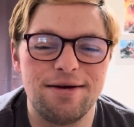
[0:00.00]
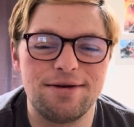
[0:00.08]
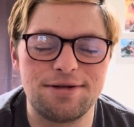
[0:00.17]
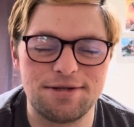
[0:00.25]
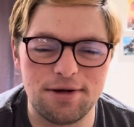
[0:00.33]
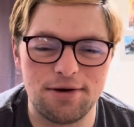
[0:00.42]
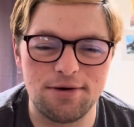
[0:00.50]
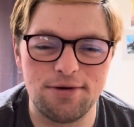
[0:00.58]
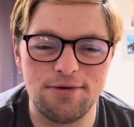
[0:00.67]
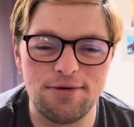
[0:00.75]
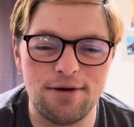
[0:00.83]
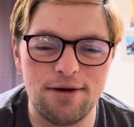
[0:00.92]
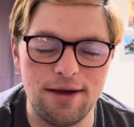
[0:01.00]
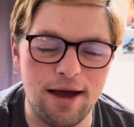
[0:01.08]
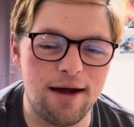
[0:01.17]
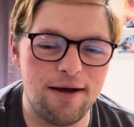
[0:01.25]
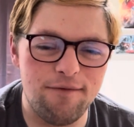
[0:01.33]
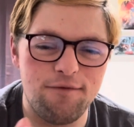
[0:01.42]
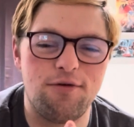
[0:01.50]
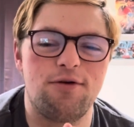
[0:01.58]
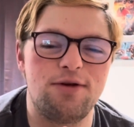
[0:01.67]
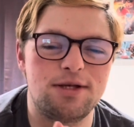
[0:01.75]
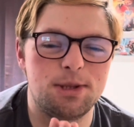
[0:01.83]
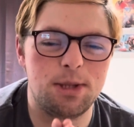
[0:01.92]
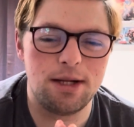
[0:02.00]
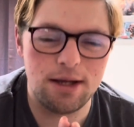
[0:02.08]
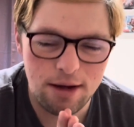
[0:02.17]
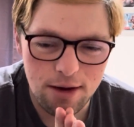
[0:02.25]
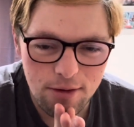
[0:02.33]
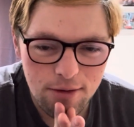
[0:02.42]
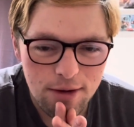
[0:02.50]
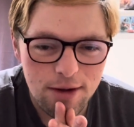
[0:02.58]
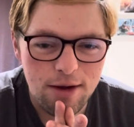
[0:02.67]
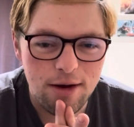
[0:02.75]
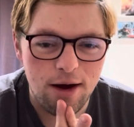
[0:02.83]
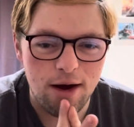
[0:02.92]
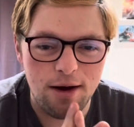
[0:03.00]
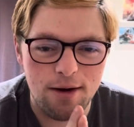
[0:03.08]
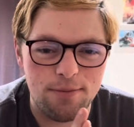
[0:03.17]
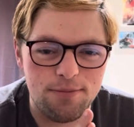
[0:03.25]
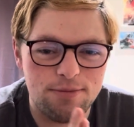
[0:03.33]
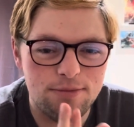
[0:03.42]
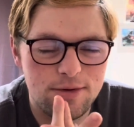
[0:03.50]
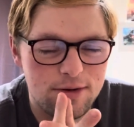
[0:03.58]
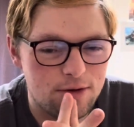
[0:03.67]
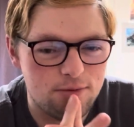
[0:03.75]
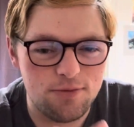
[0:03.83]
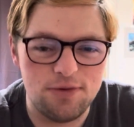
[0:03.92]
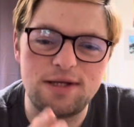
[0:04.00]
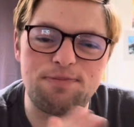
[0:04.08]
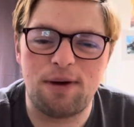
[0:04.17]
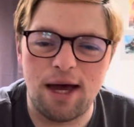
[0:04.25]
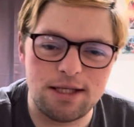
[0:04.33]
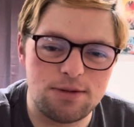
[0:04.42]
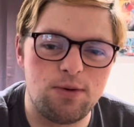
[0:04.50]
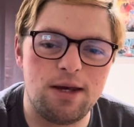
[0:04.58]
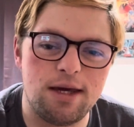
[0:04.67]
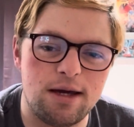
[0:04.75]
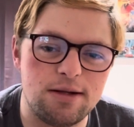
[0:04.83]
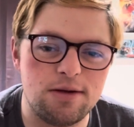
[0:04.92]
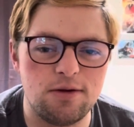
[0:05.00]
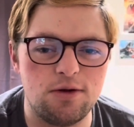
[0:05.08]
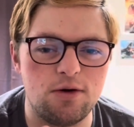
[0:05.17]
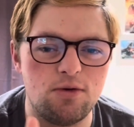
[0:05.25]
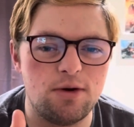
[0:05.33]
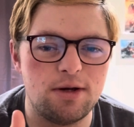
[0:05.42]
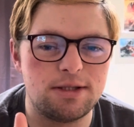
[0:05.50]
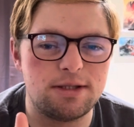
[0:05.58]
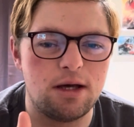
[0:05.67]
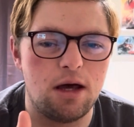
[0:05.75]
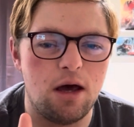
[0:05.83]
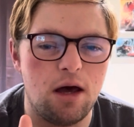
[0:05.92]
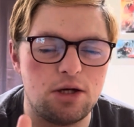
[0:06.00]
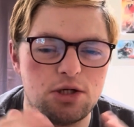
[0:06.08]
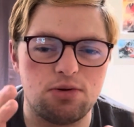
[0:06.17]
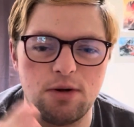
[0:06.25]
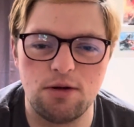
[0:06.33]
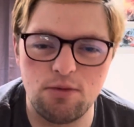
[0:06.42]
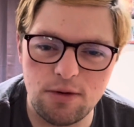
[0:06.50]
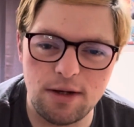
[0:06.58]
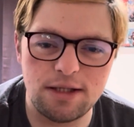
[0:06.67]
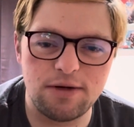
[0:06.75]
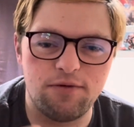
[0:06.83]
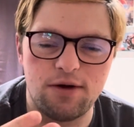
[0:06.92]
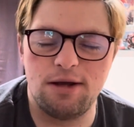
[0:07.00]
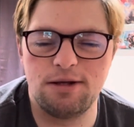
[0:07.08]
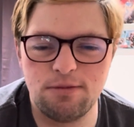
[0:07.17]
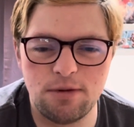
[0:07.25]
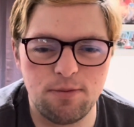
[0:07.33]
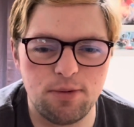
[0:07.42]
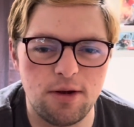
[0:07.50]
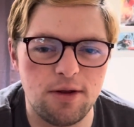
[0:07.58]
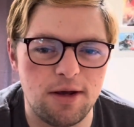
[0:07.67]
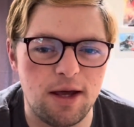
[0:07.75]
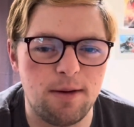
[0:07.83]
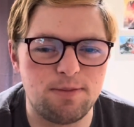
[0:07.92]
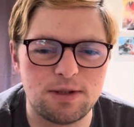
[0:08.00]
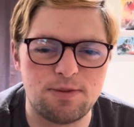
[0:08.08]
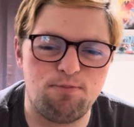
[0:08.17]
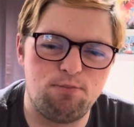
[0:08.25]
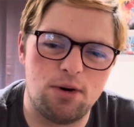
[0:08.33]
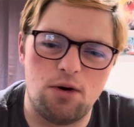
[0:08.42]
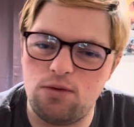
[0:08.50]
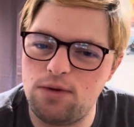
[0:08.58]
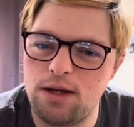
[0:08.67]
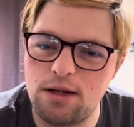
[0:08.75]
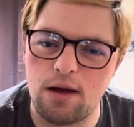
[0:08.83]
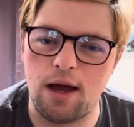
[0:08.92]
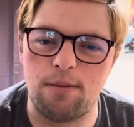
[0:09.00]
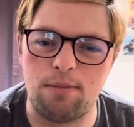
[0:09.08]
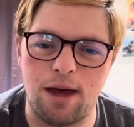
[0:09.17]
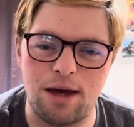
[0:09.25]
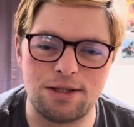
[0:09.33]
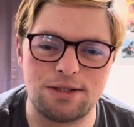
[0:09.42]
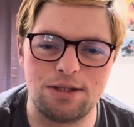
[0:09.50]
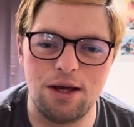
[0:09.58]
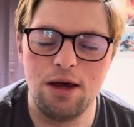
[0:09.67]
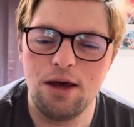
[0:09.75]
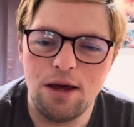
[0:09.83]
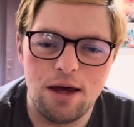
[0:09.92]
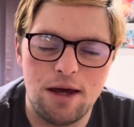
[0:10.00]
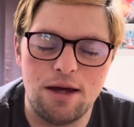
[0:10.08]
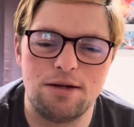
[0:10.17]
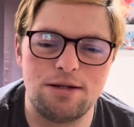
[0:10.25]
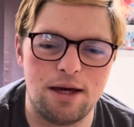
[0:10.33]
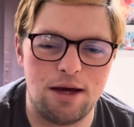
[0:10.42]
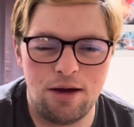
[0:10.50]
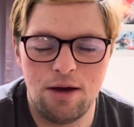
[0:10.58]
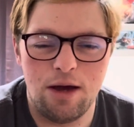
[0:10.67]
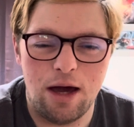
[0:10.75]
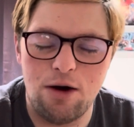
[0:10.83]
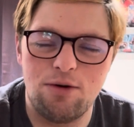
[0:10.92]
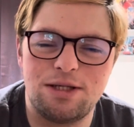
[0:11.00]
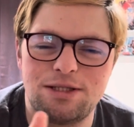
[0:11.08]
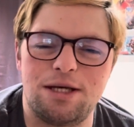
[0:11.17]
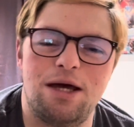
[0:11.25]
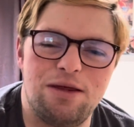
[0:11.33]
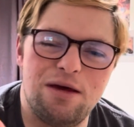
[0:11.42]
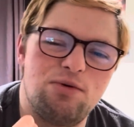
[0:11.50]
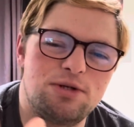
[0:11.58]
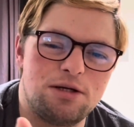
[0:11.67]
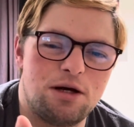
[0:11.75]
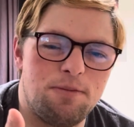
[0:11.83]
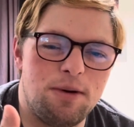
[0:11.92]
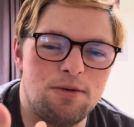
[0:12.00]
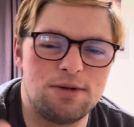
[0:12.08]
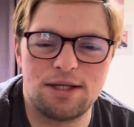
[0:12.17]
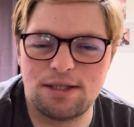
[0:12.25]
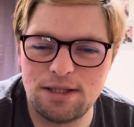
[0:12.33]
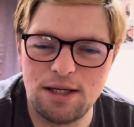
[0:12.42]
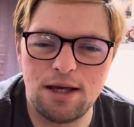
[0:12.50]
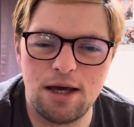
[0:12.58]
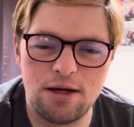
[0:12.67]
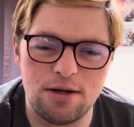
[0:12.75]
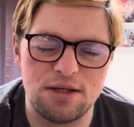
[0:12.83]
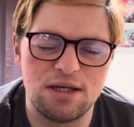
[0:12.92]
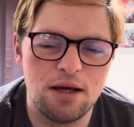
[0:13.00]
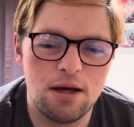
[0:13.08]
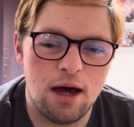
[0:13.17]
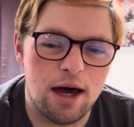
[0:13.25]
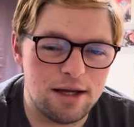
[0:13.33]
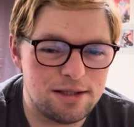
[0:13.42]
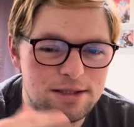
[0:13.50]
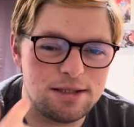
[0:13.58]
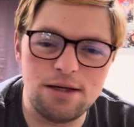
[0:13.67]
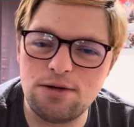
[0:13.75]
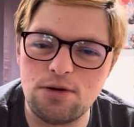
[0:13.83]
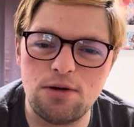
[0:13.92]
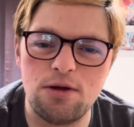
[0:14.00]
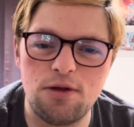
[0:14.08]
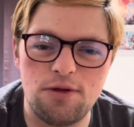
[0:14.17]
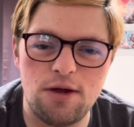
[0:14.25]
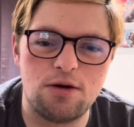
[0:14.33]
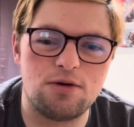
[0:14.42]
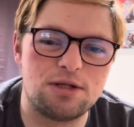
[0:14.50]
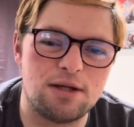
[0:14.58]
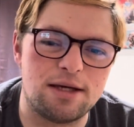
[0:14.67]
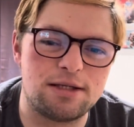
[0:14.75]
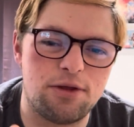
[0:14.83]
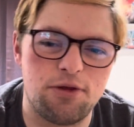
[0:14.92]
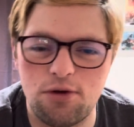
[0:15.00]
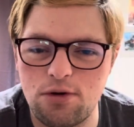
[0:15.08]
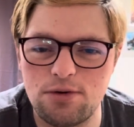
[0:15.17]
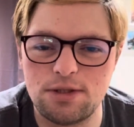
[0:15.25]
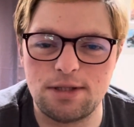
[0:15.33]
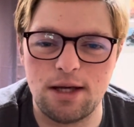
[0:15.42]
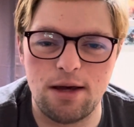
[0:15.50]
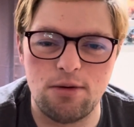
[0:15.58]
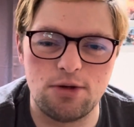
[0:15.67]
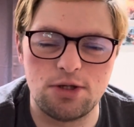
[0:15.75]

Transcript: so yeah, for this video, um, you know, this past weekend there was a trailer released for Kingdom of the Planet of the Apes, but only in IMAX, and I was sad that I wasn't going to be able to see that because I did go to the theaters last Thursday with